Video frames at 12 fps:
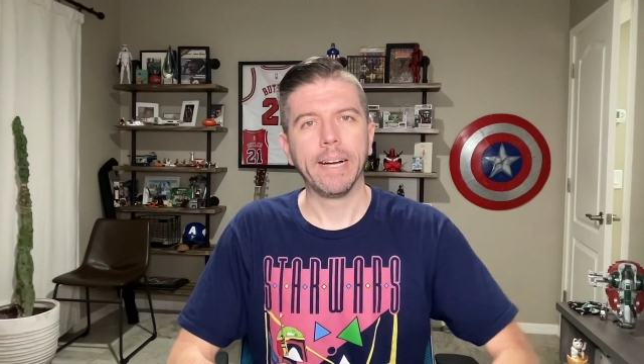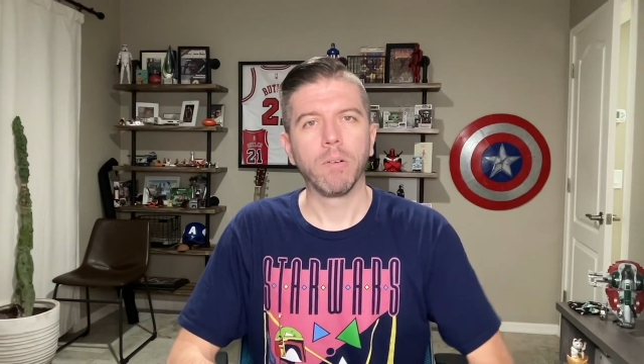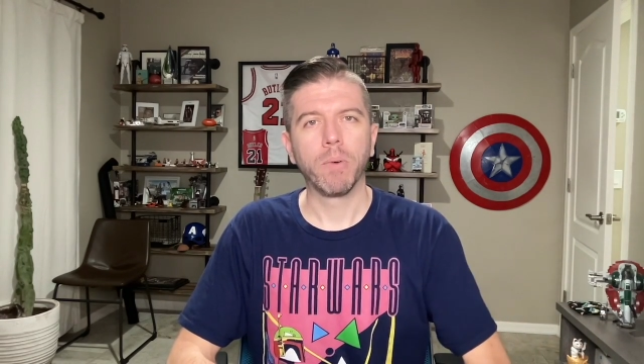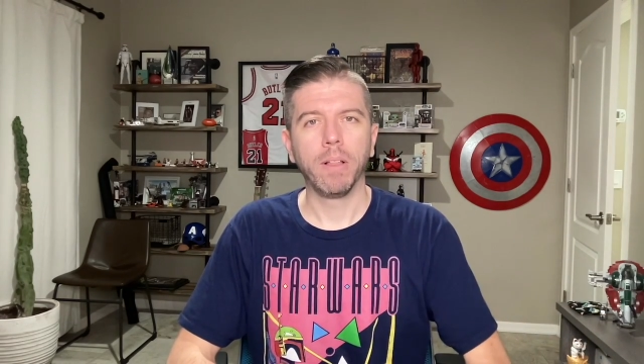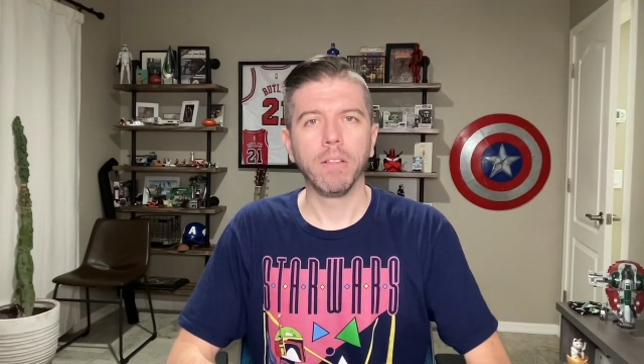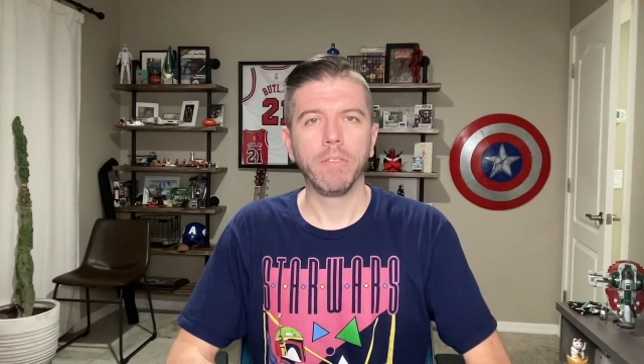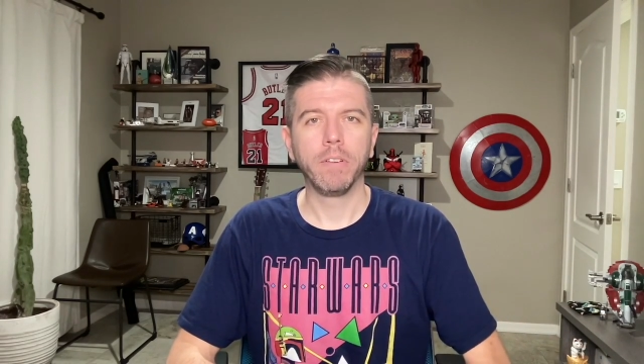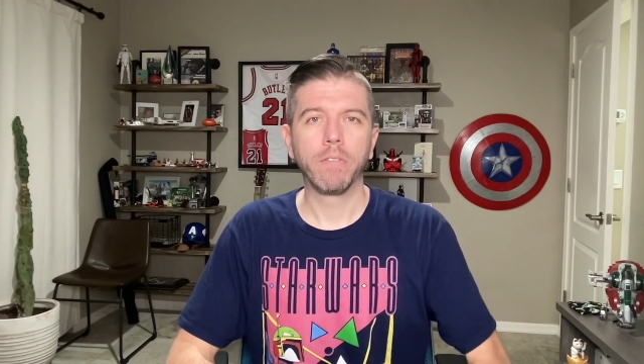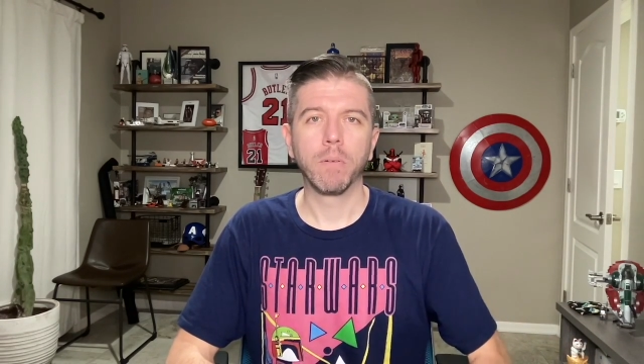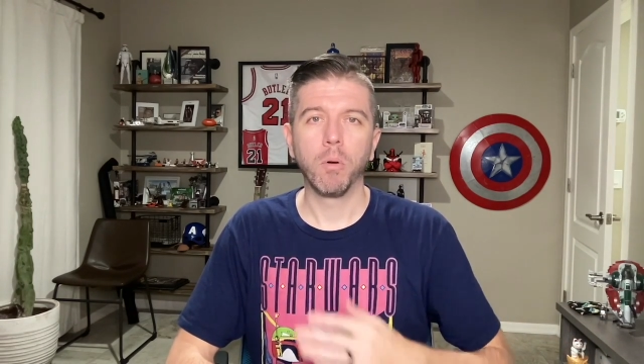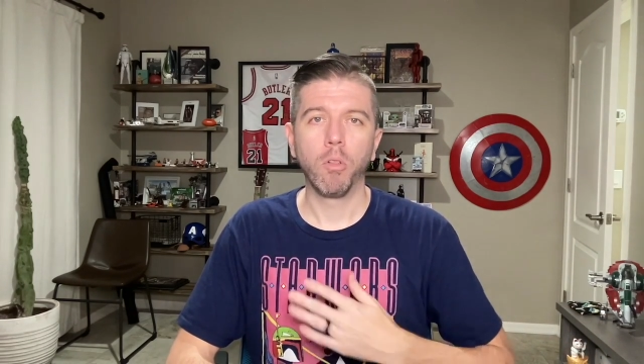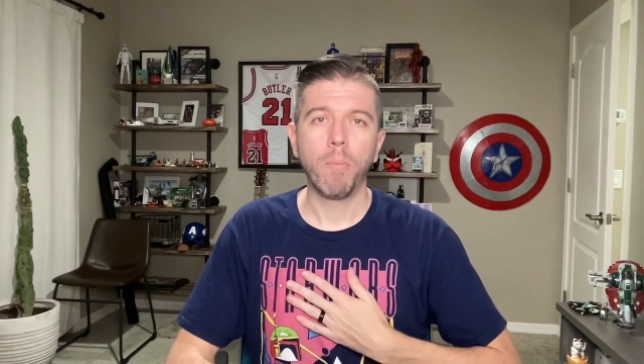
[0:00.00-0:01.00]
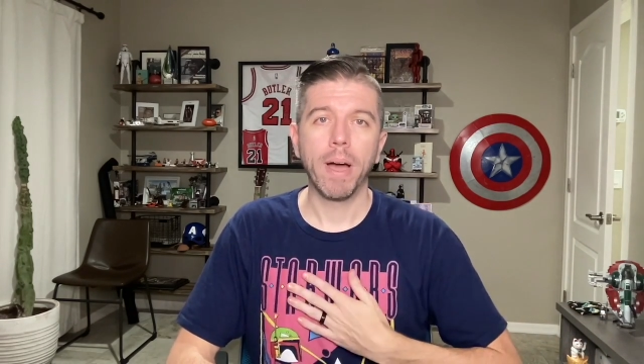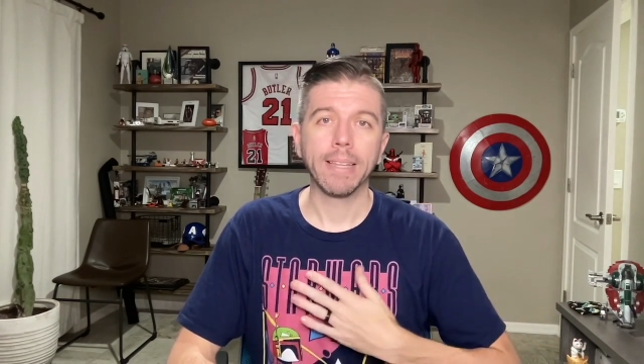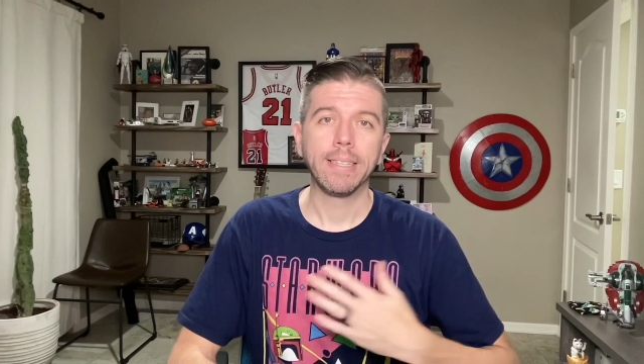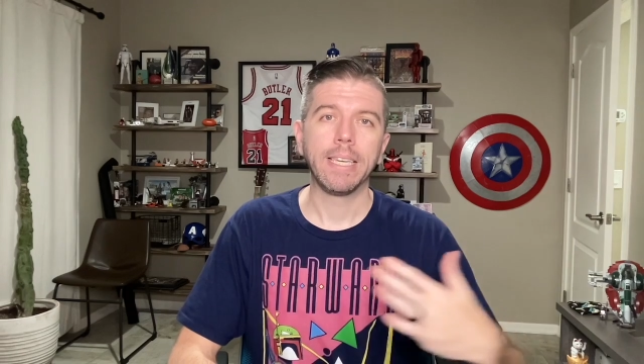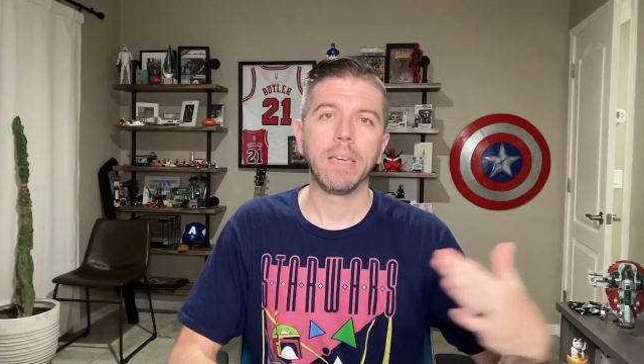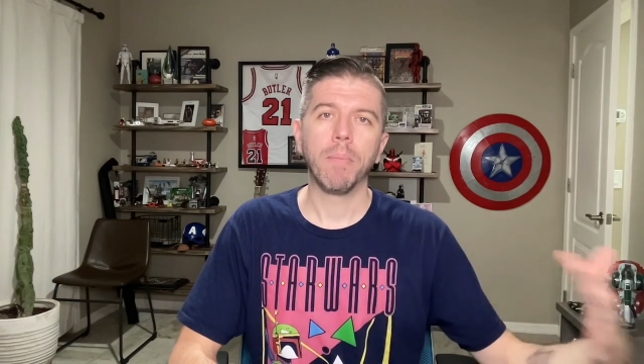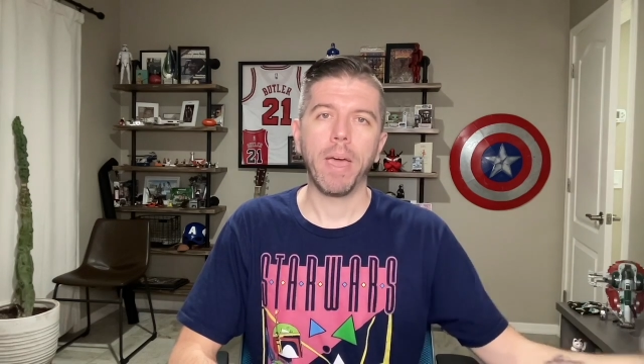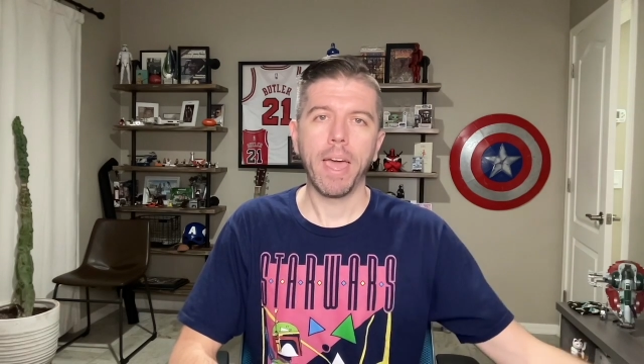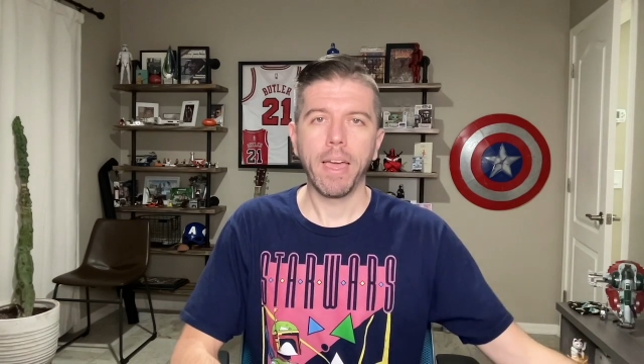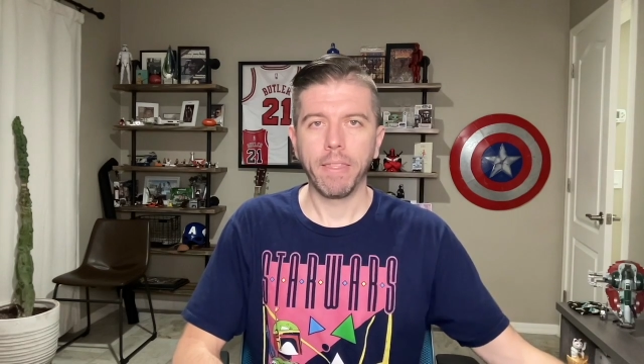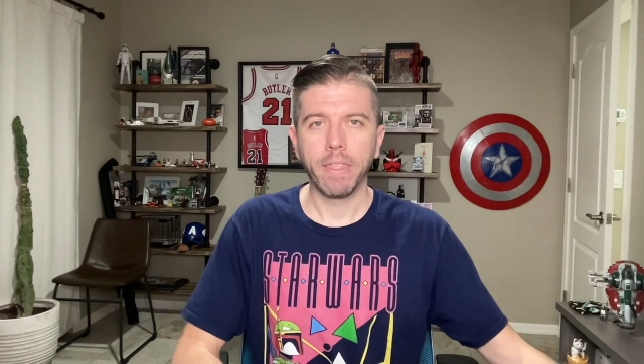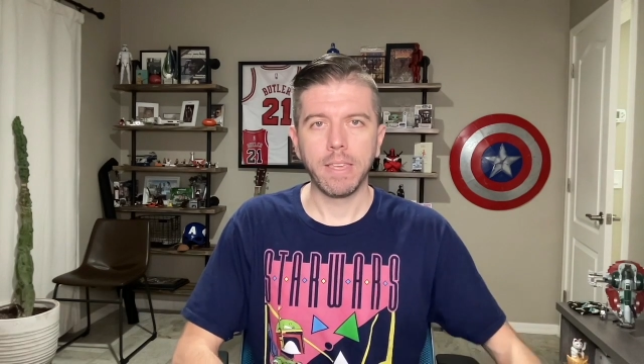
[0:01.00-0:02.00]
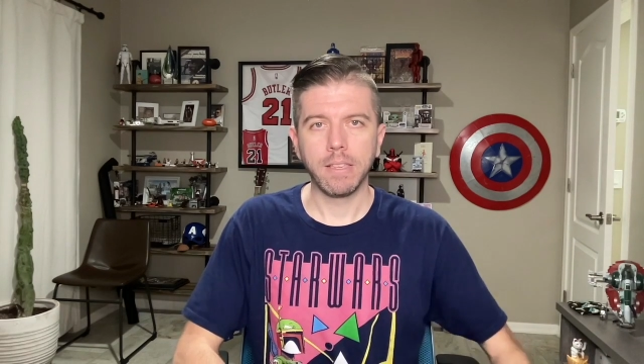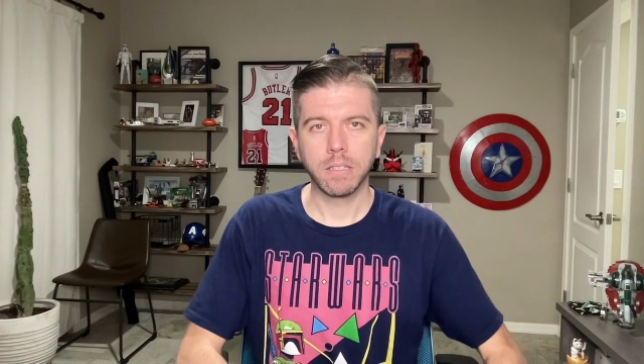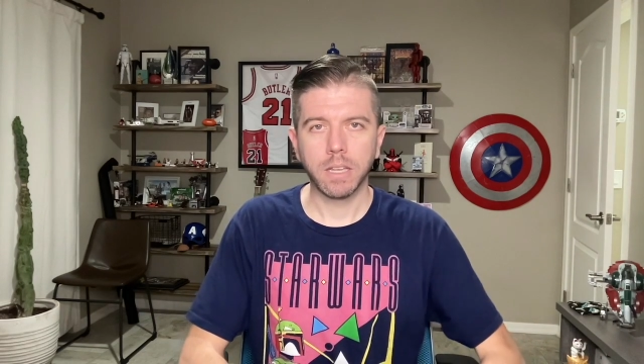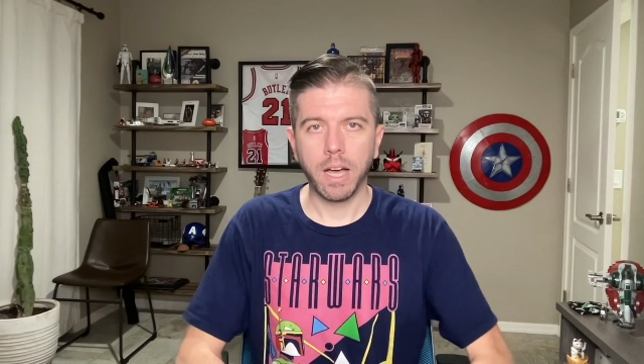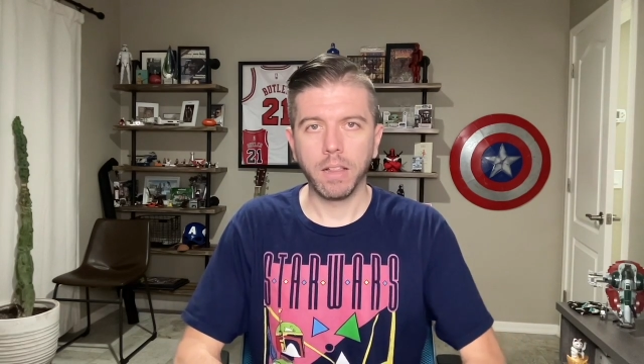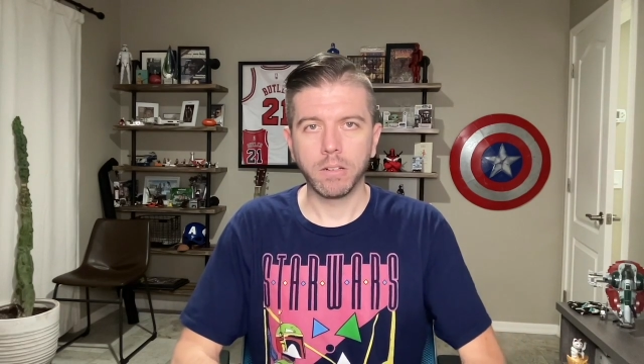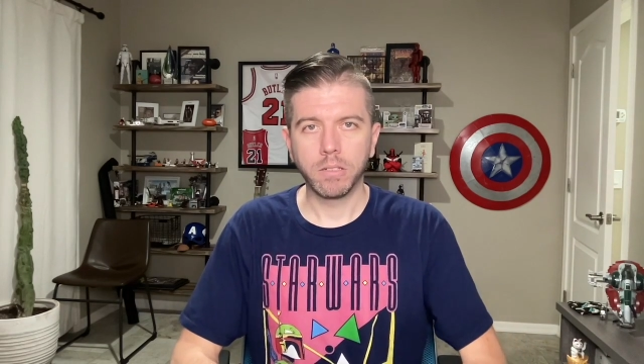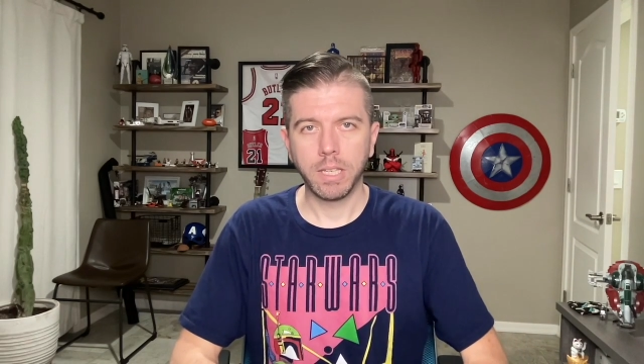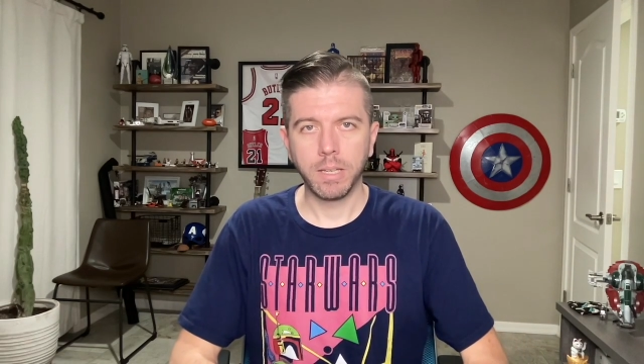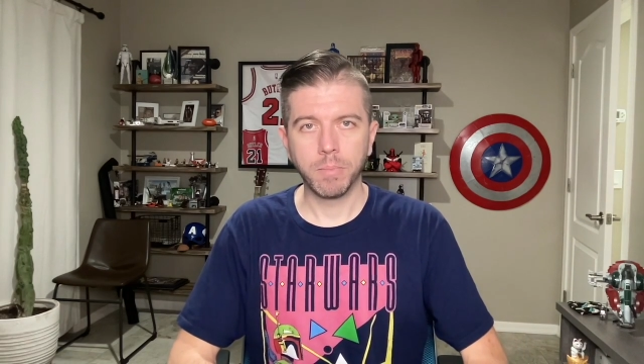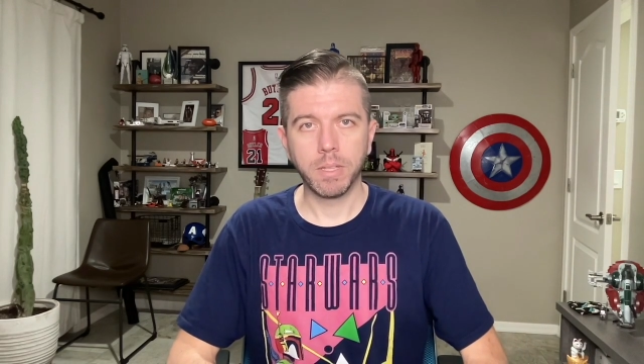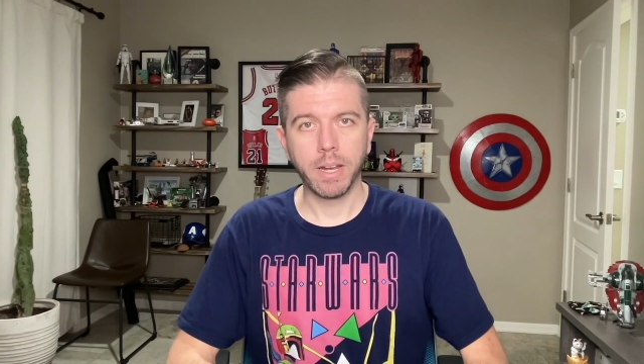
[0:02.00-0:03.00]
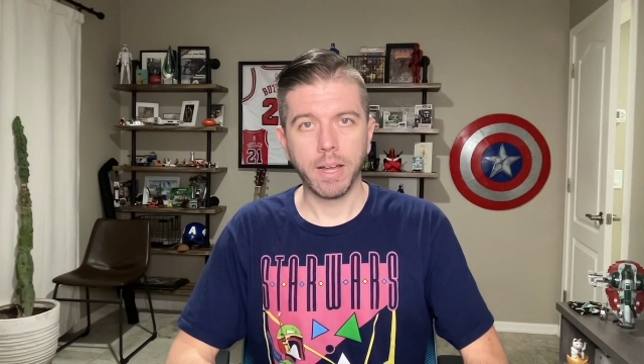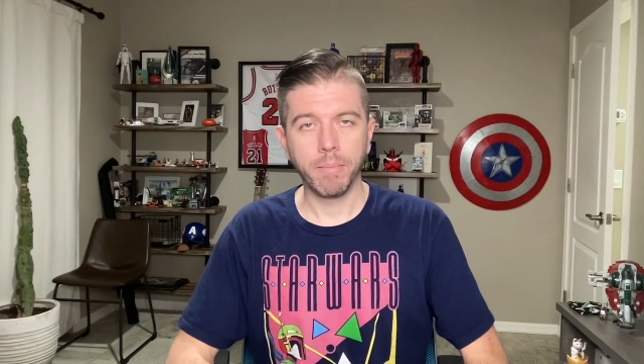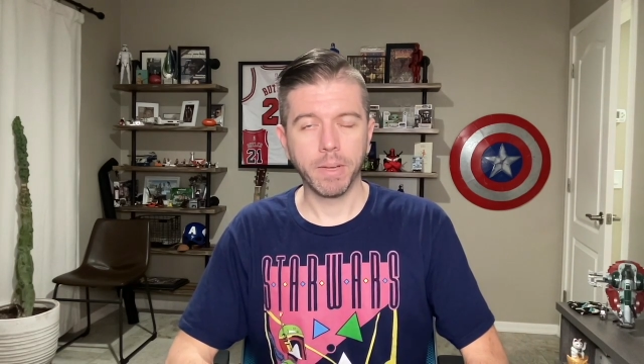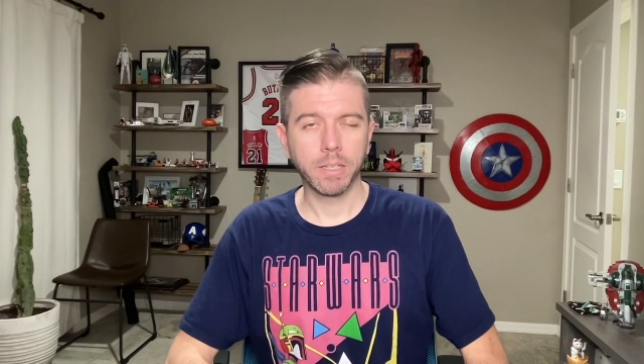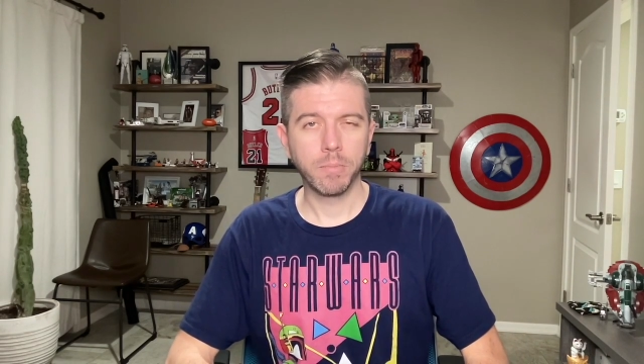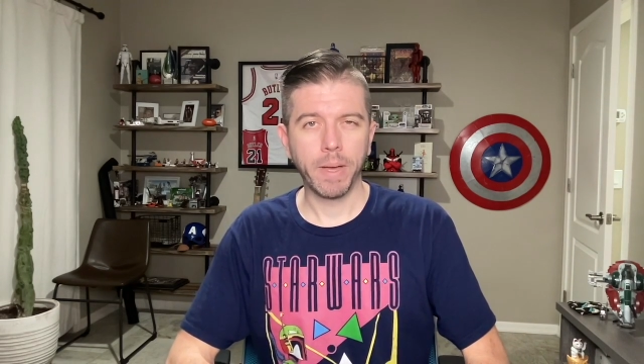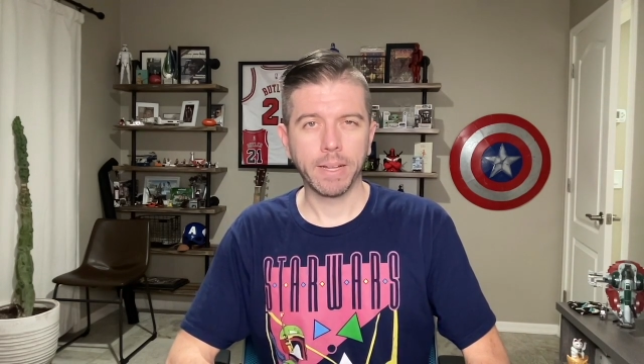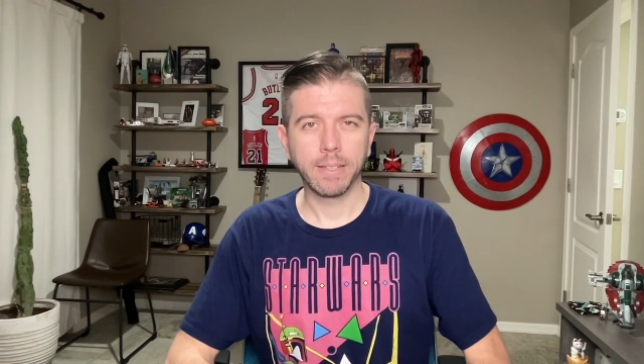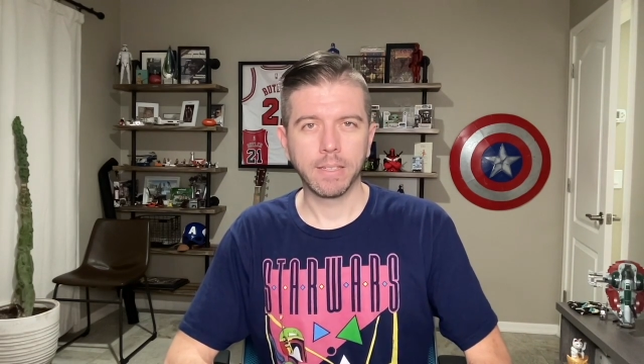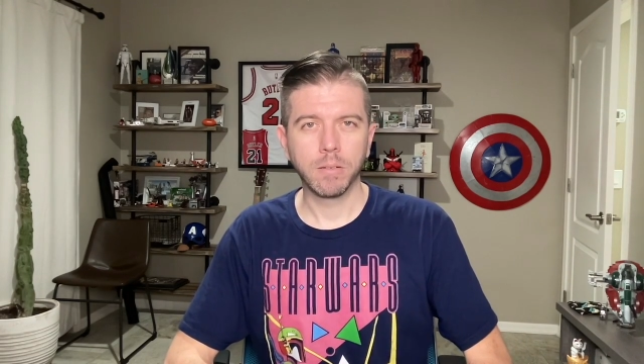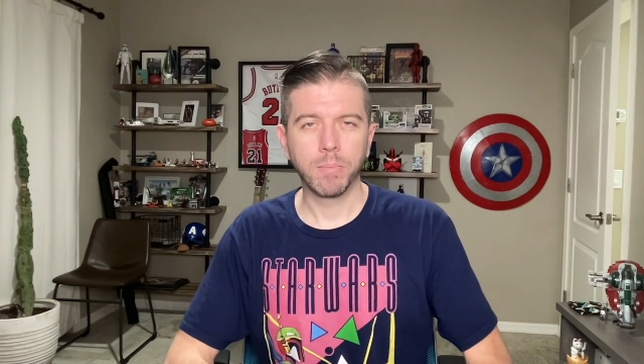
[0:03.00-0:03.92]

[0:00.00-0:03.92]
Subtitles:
relevant for both my team and the scholar teams that I'm expecting to